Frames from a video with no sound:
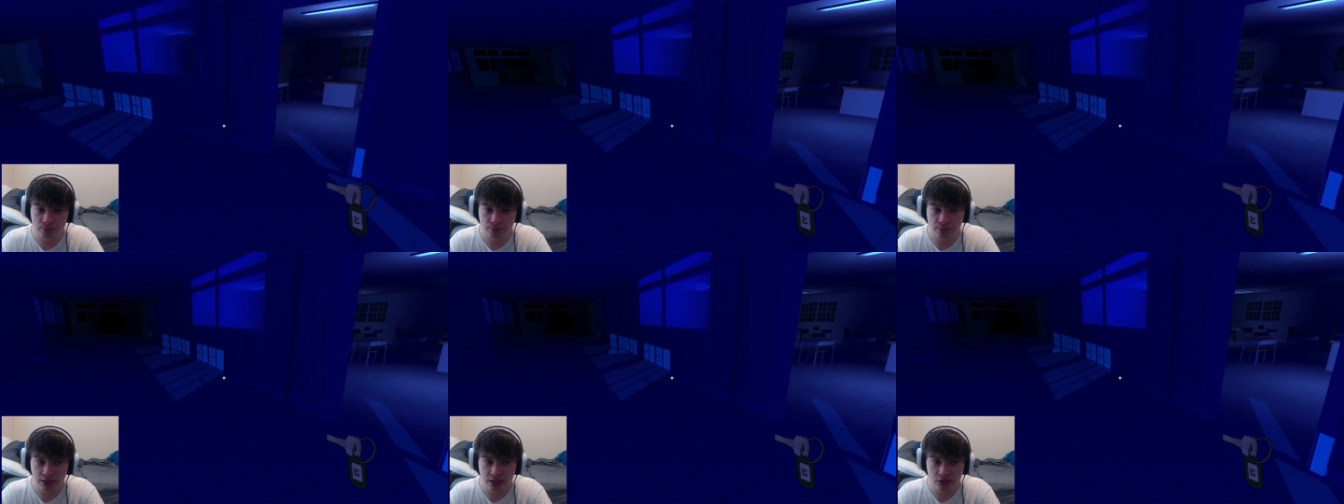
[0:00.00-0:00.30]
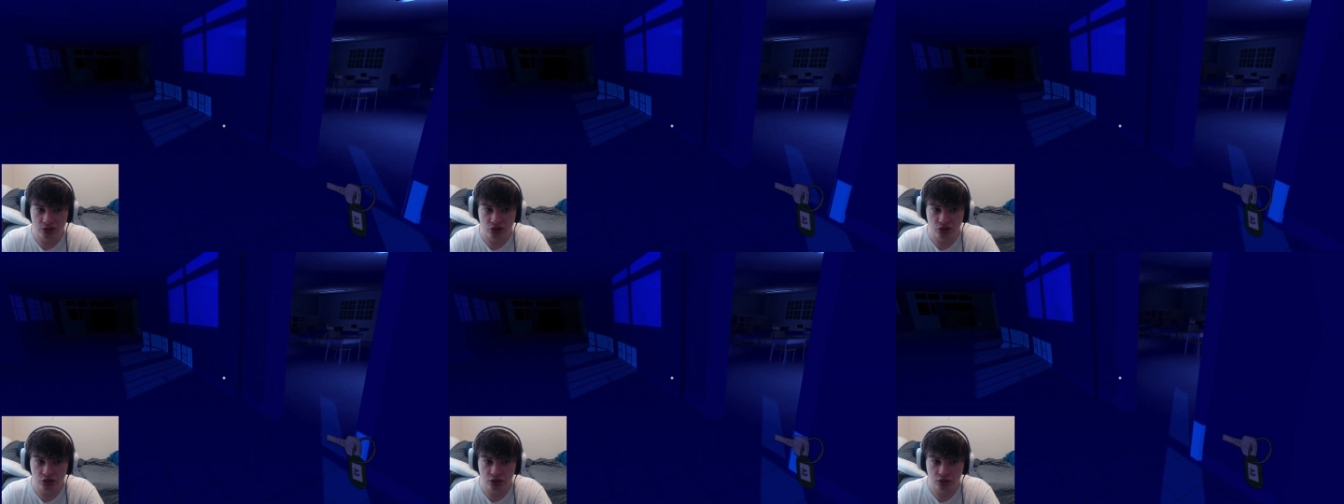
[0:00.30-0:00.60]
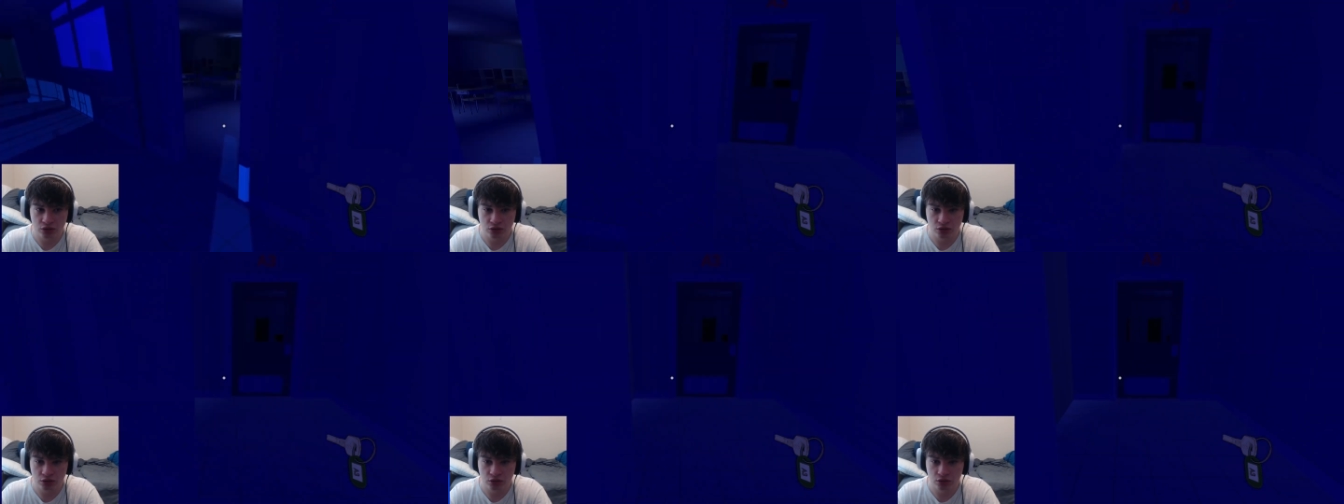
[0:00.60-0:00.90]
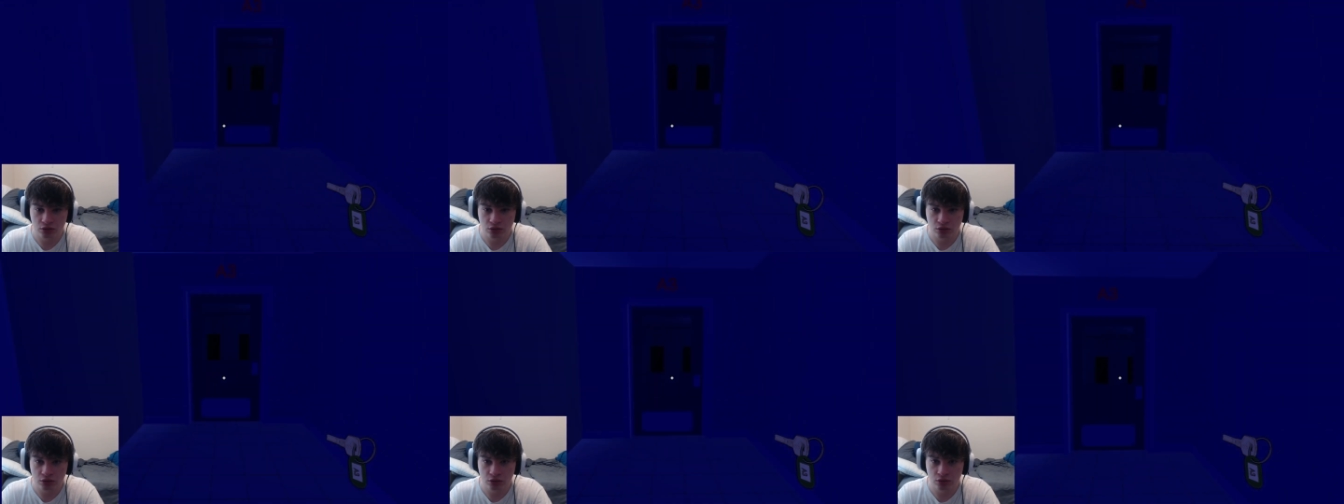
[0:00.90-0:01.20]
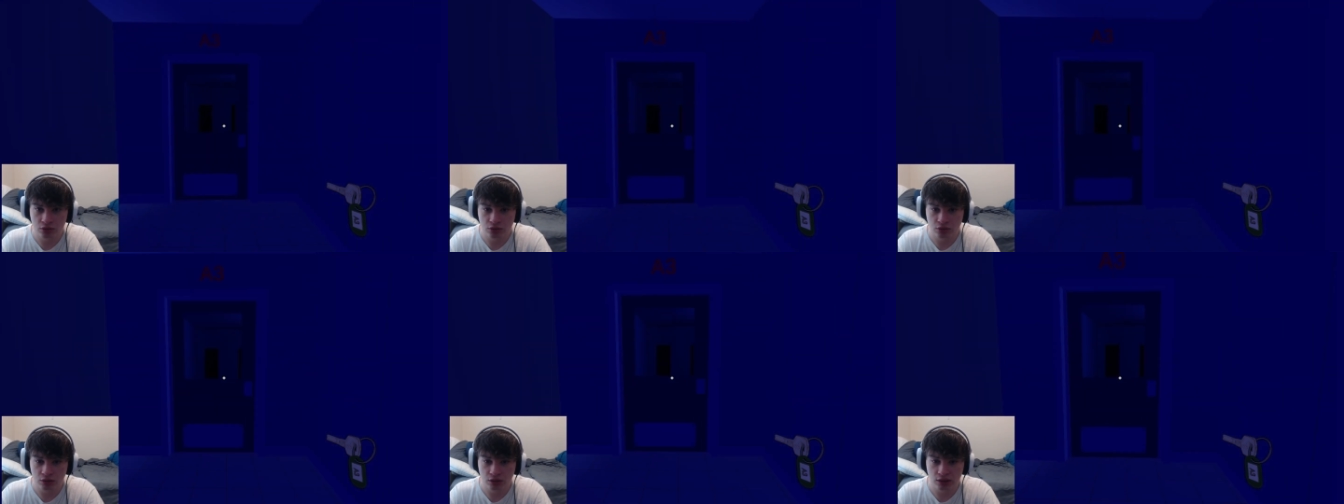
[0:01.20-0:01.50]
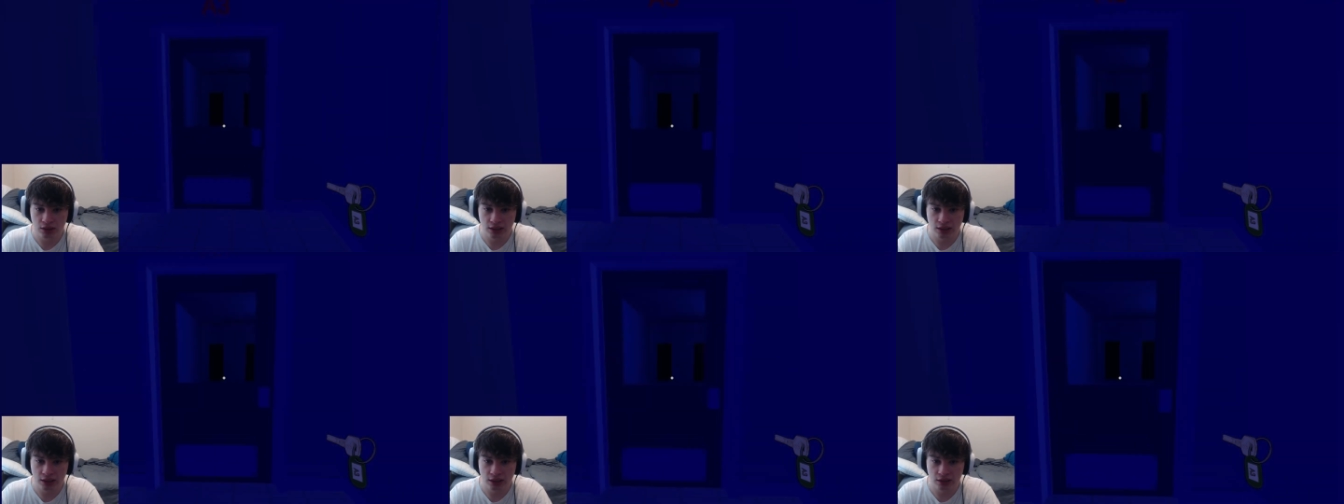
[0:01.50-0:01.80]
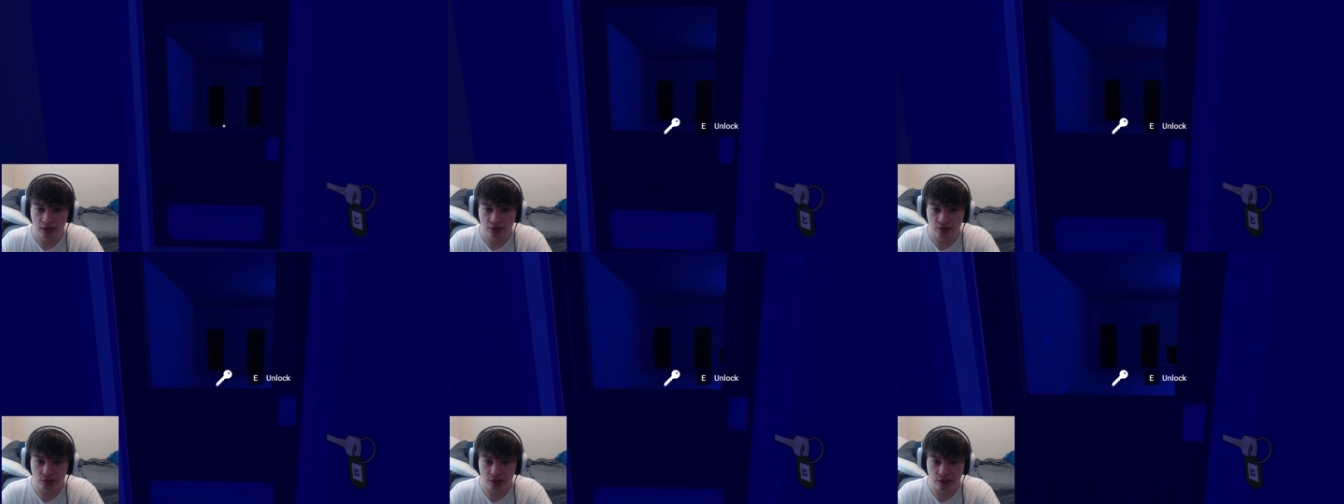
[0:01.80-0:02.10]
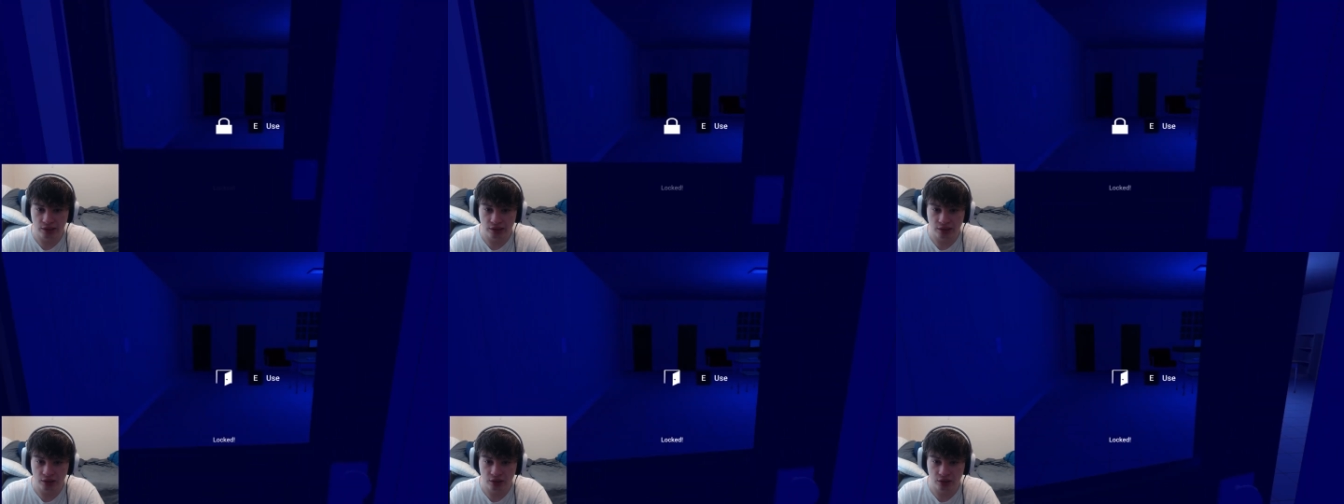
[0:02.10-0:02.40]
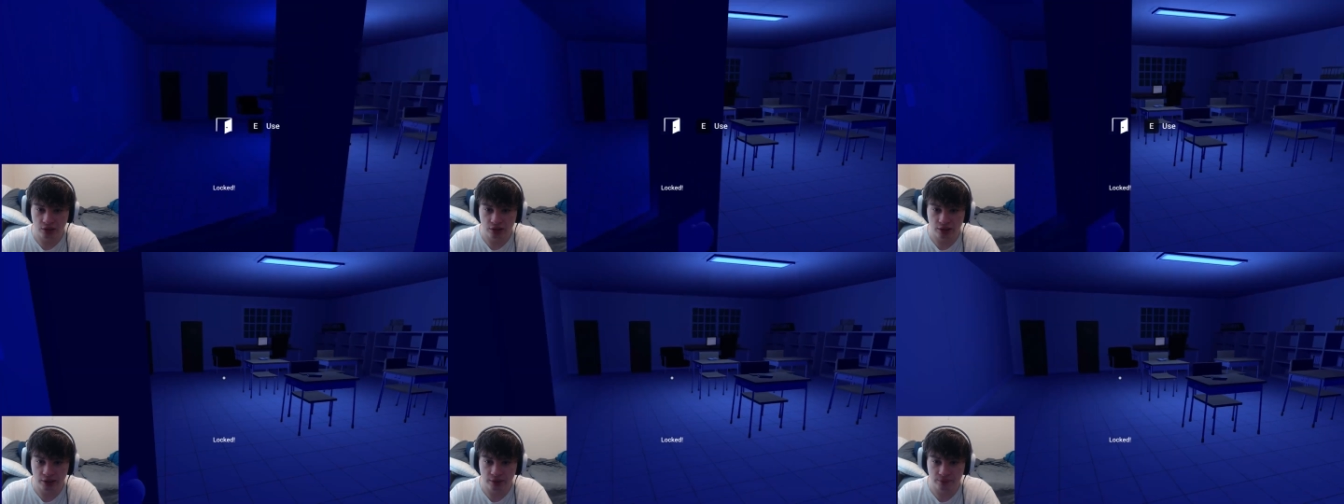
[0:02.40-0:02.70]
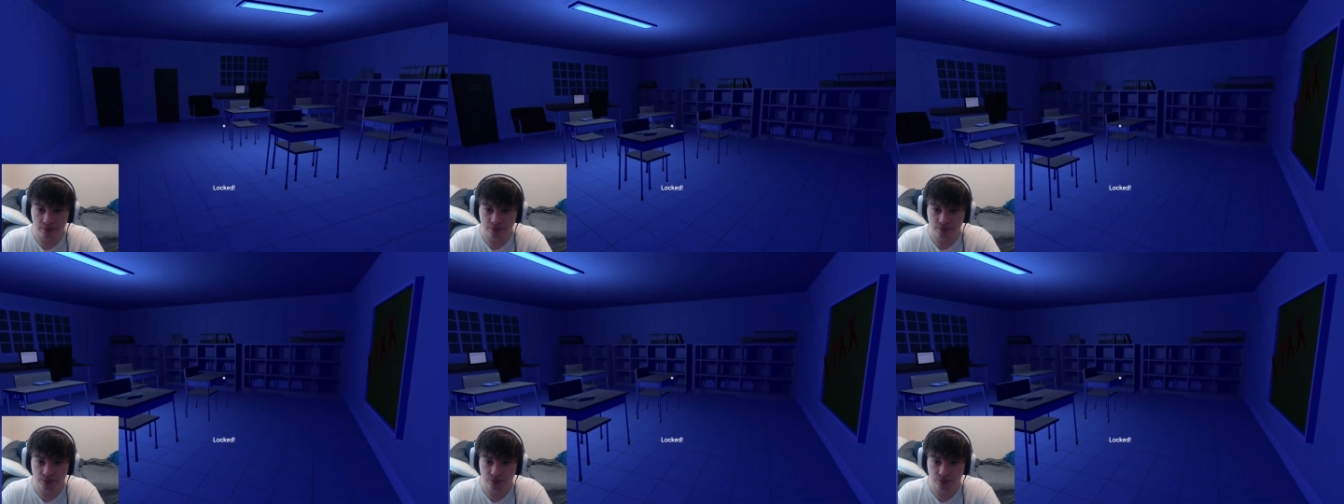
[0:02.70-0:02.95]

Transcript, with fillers: bitch? A3, alright.